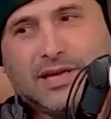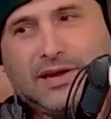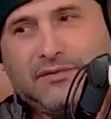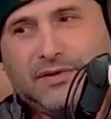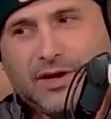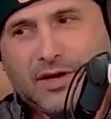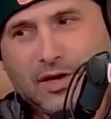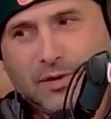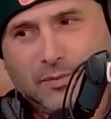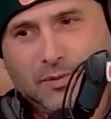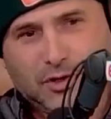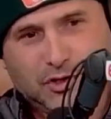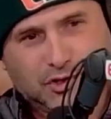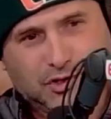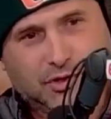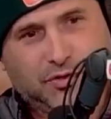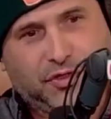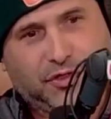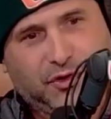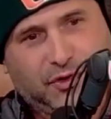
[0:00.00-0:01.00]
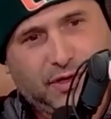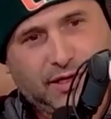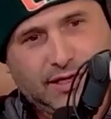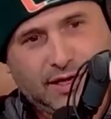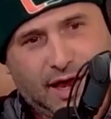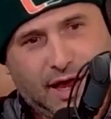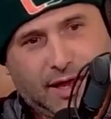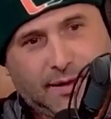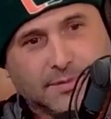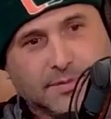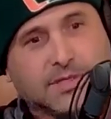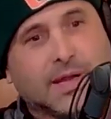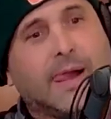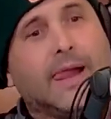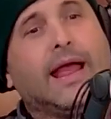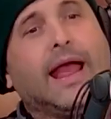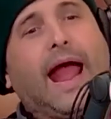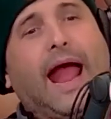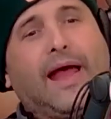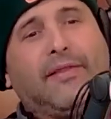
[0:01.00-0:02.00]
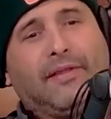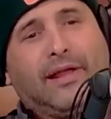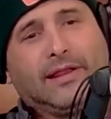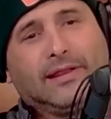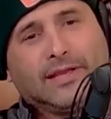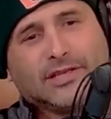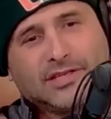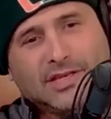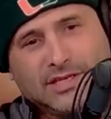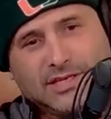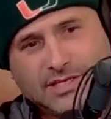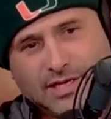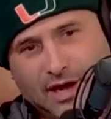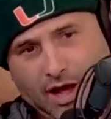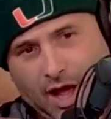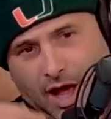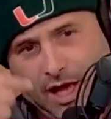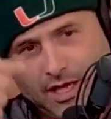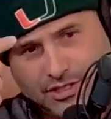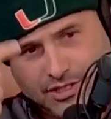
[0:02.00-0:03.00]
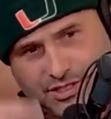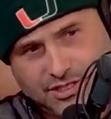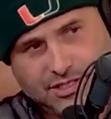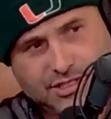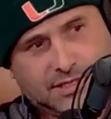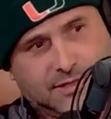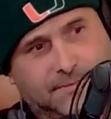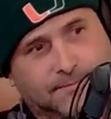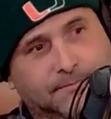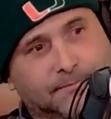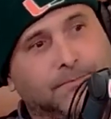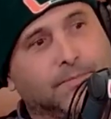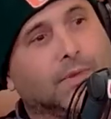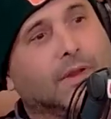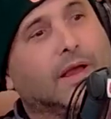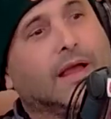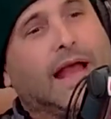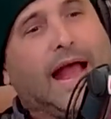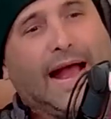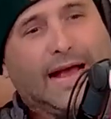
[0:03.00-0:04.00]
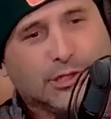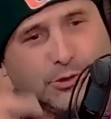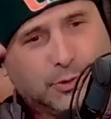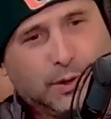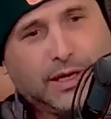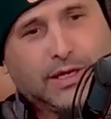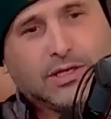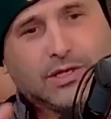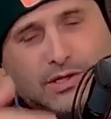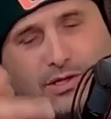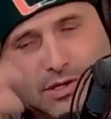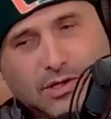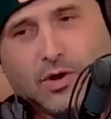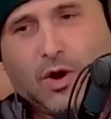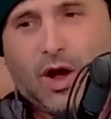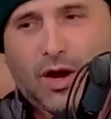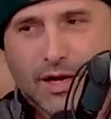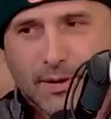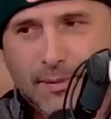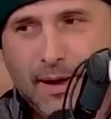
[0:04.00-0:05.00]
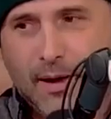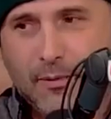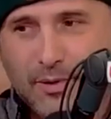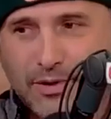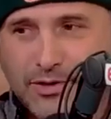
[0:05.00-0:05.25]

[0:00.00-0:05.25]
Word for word: TV commercial 30 times, and then listen to us as we talk about